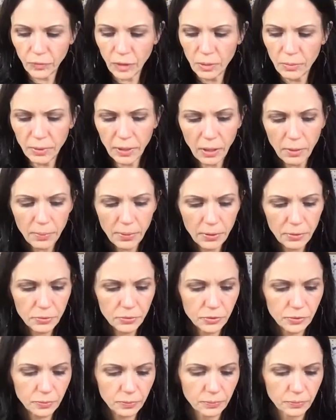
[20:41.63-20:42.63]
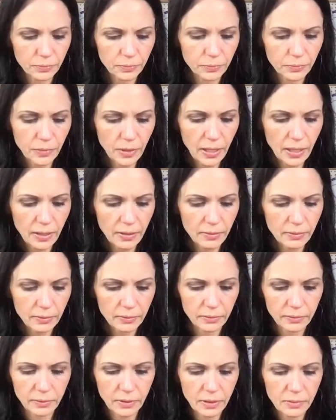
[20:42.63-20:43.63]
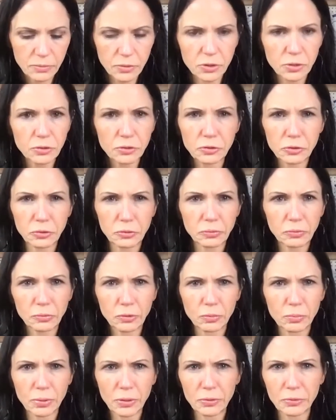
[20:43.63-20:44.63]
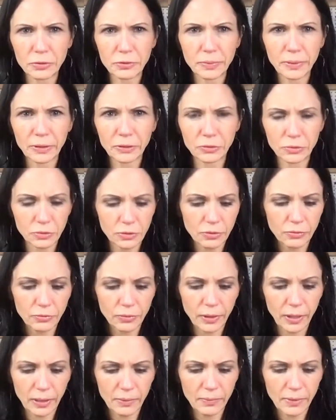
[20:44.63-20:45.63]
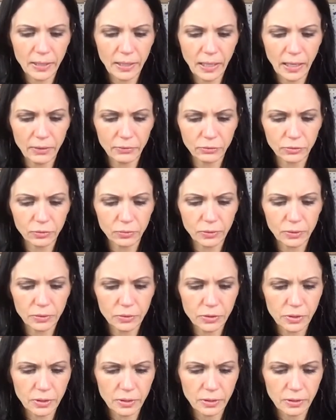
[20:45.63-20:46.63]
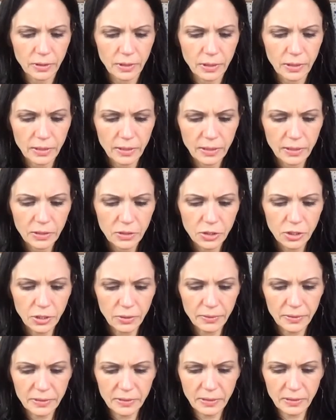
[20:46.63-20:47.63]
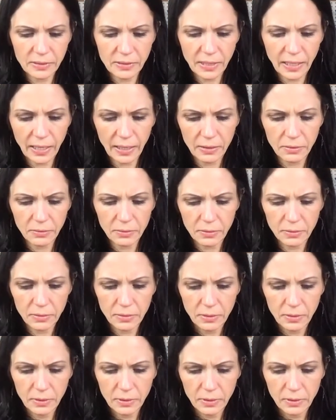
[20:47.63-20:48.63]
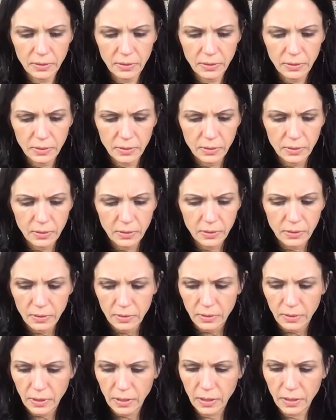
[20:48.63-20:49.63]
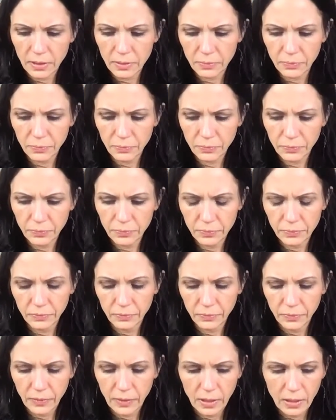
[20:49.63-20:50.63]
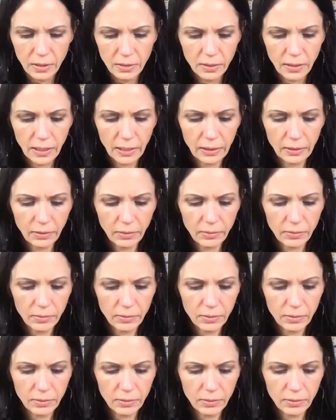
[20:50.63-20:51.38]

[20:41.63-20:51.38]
but I'll post I'm sure she'll will post pictures of what I made afterwards. She always does that. Um like